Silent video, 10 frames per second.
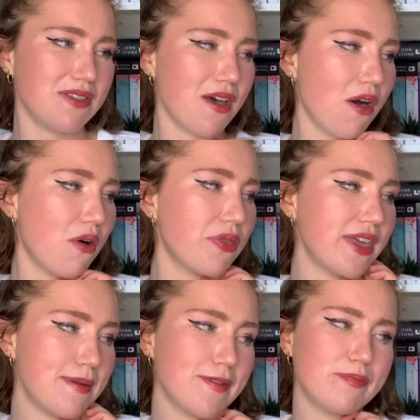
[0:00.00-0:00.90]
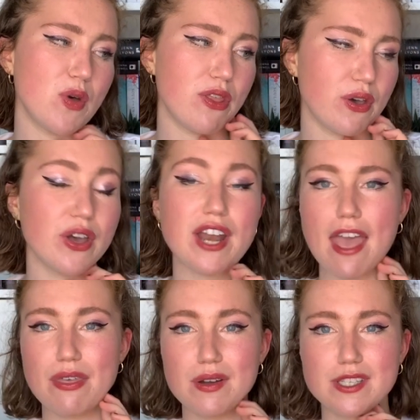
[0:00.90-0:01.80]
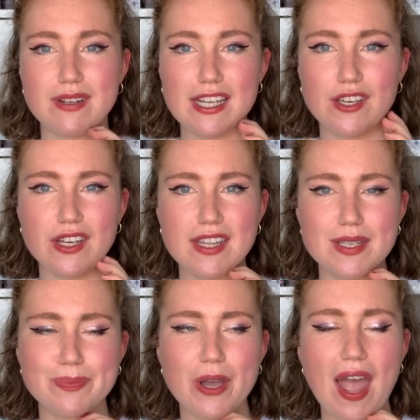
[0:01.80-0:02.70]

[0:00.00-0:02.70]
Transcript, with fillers: the whole theme of motherhood I thought was really good in this book